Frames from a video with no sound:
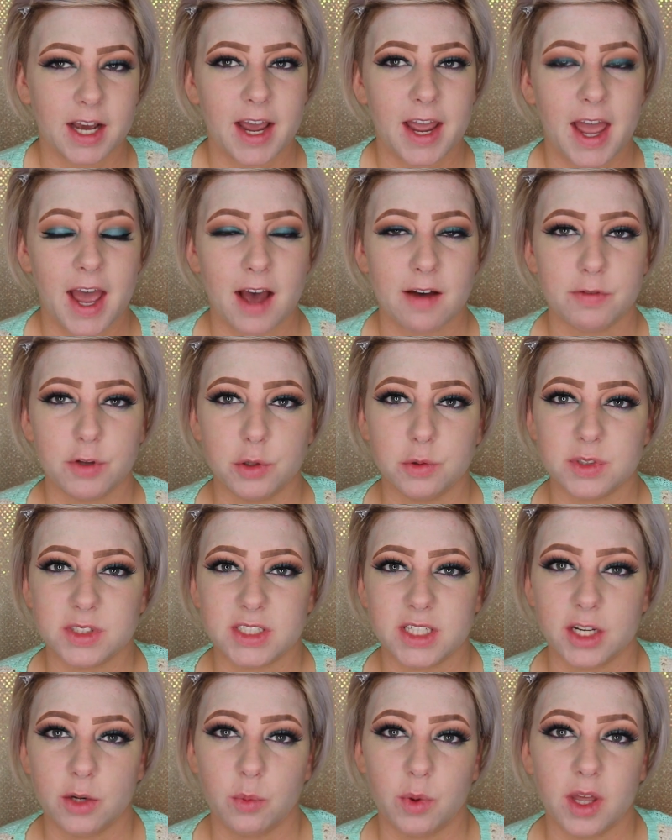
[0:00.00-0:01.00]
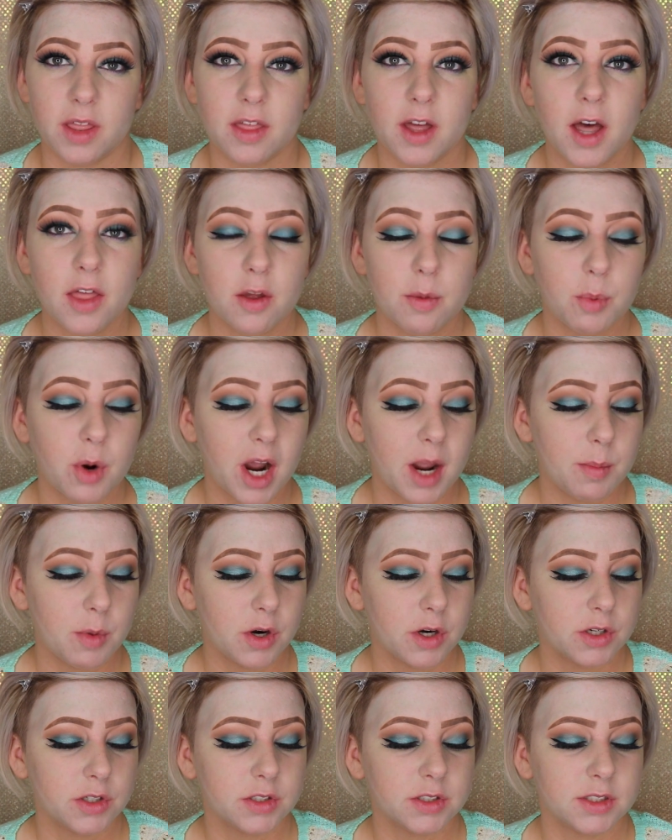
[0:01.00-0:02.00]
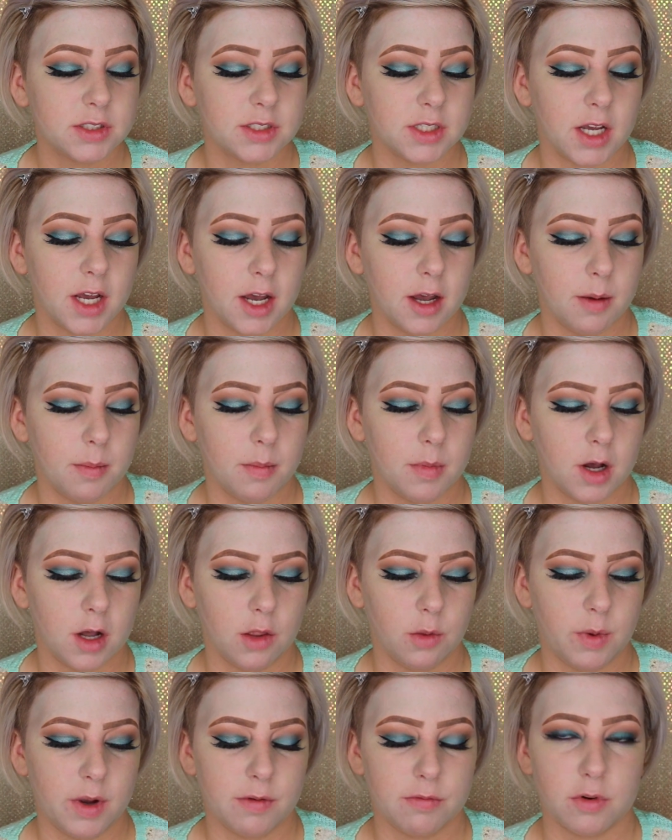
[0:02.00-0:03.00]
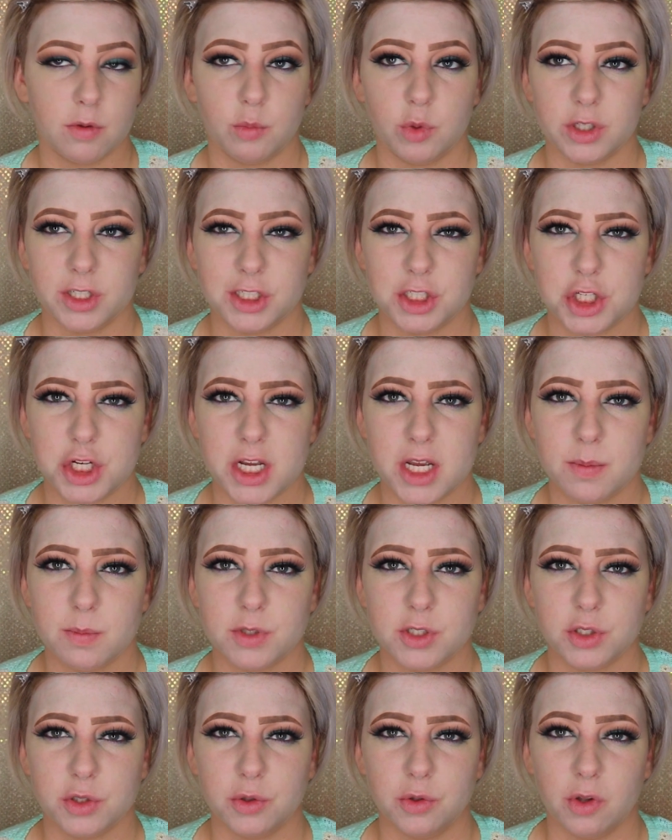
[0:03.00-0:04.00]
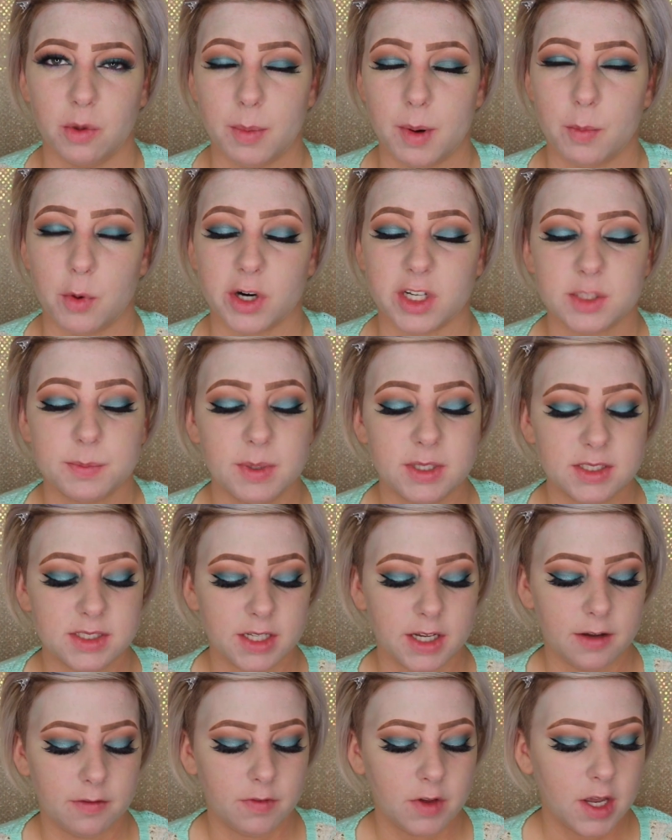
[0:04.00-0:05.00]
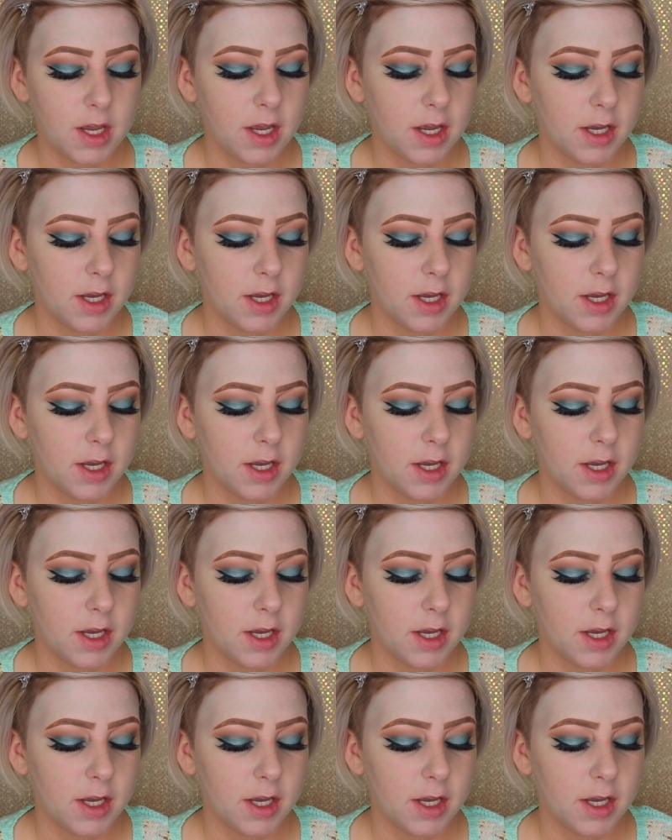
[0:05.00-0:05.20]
I have used it with other primers, all the way from really cheap to a little bit more expensive.